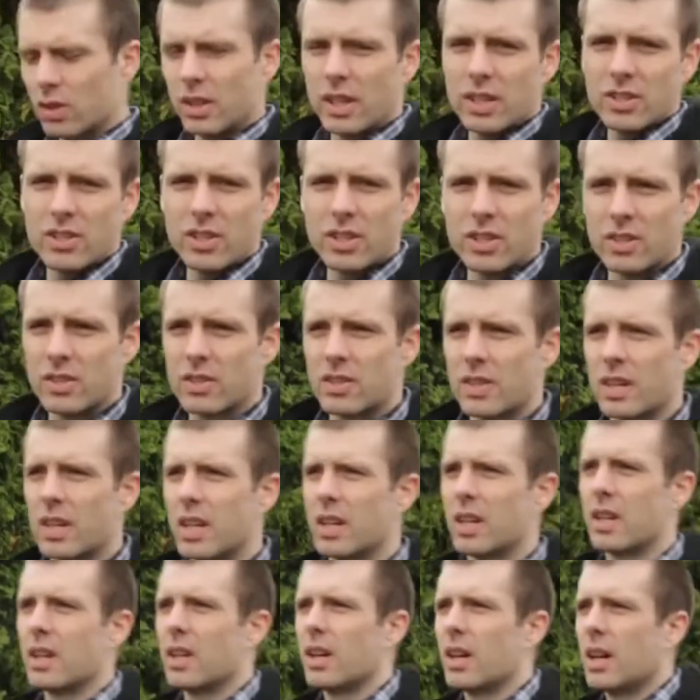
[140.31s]
religions
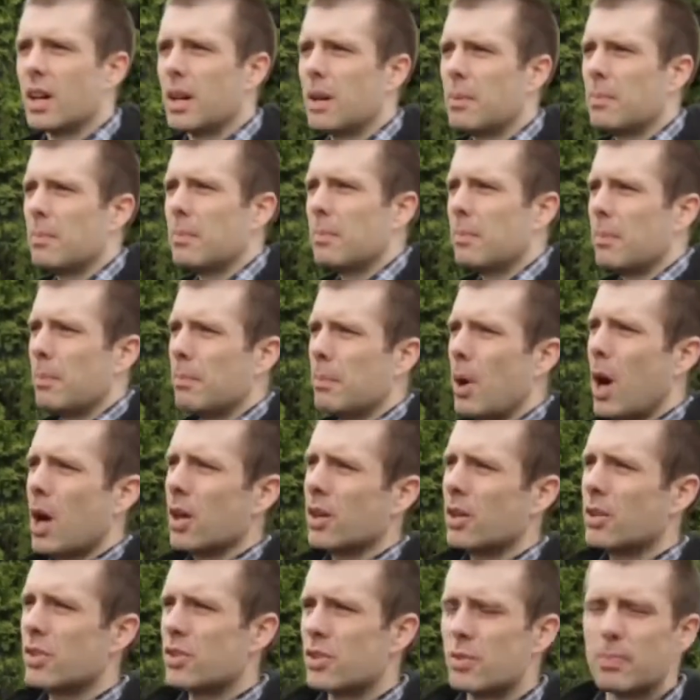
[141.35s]
and um,
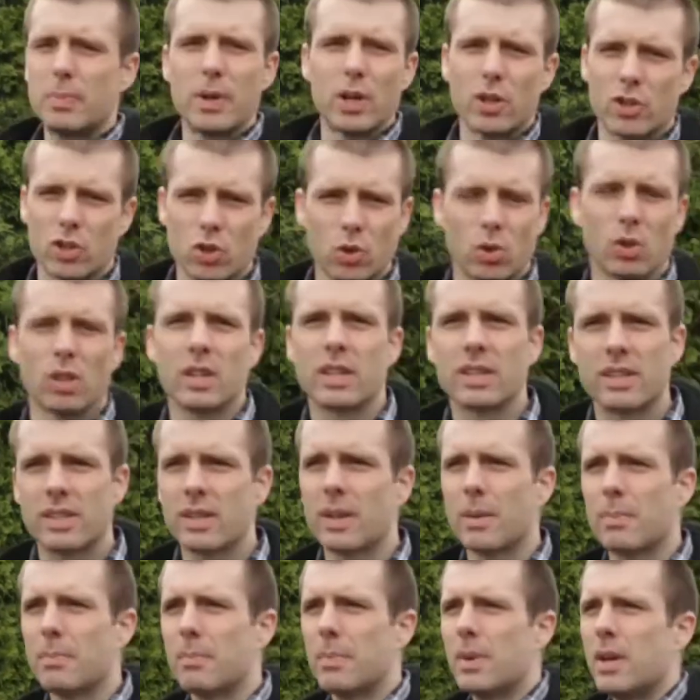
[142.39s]
modern
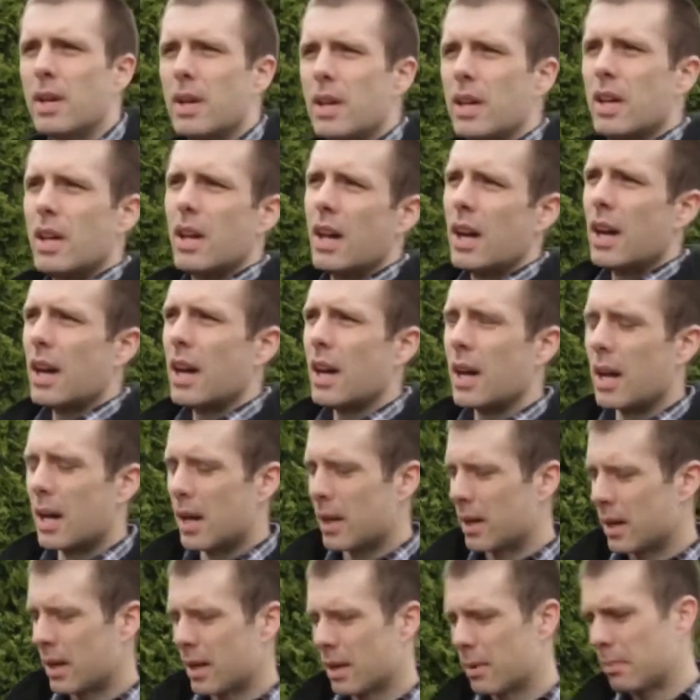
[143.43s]
spiritualism,
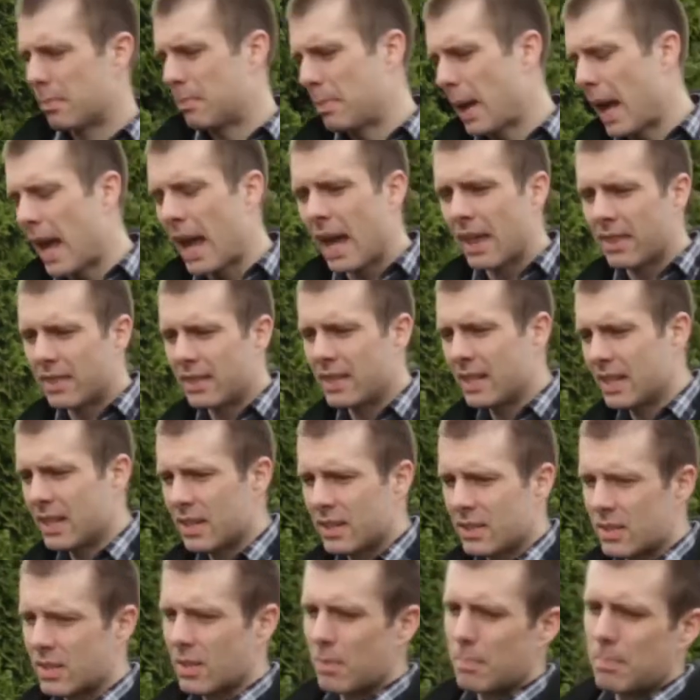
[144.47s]
uh,
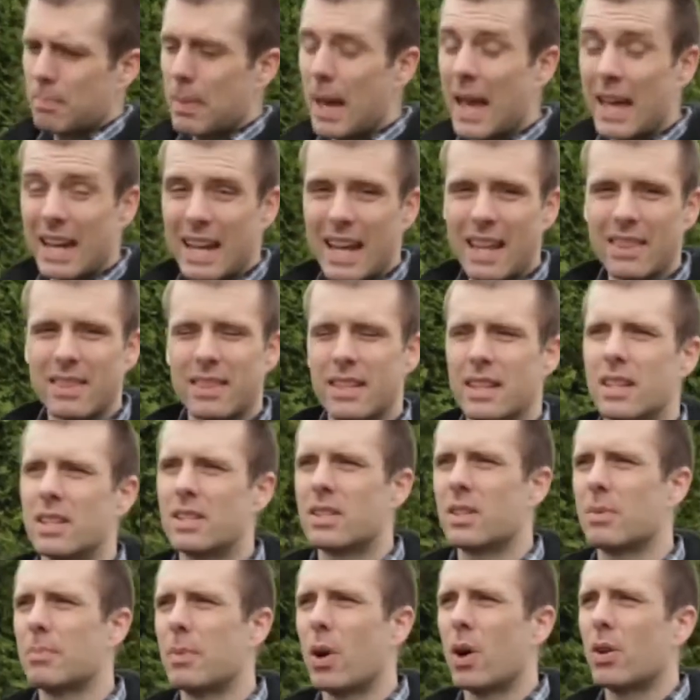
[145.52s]
pantheism,
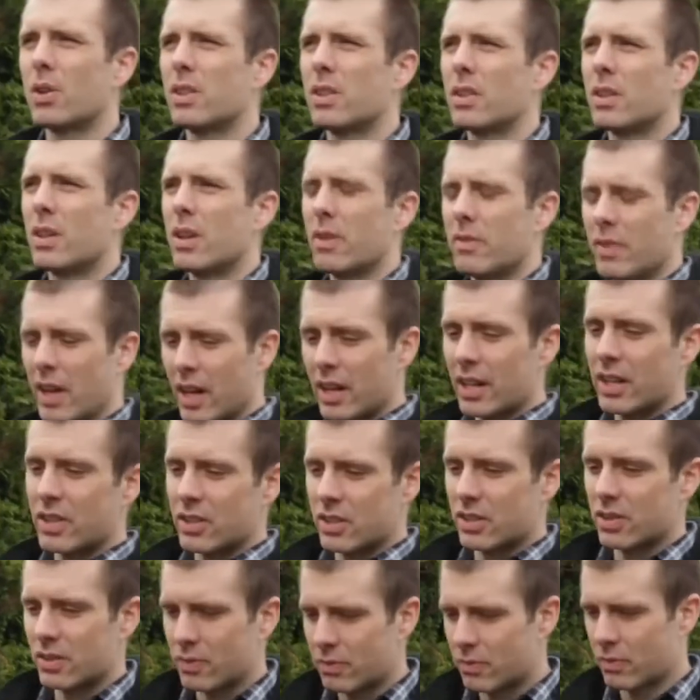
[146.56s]
panentheism, all
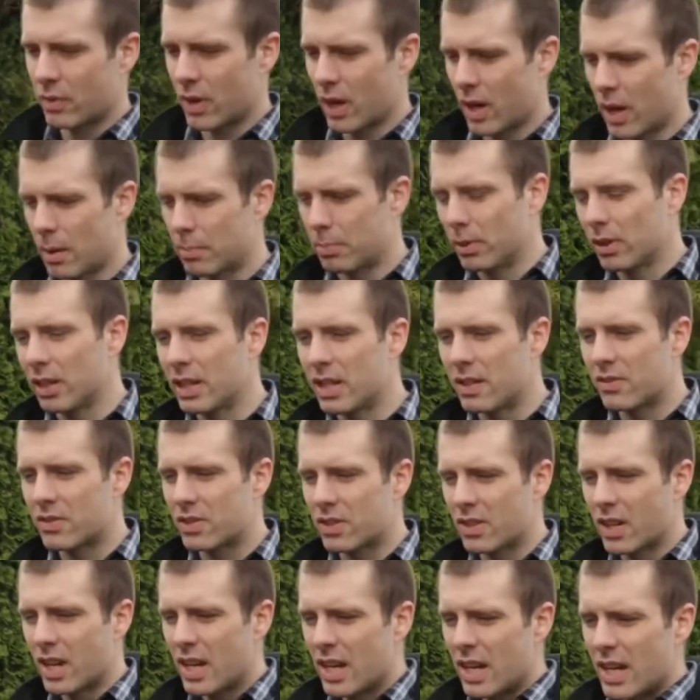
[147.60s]
various uh,
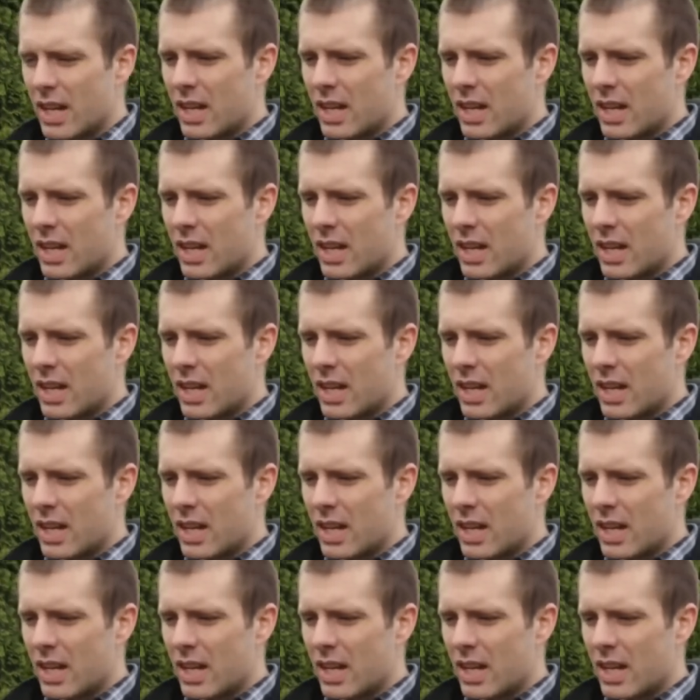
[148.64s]
beliefs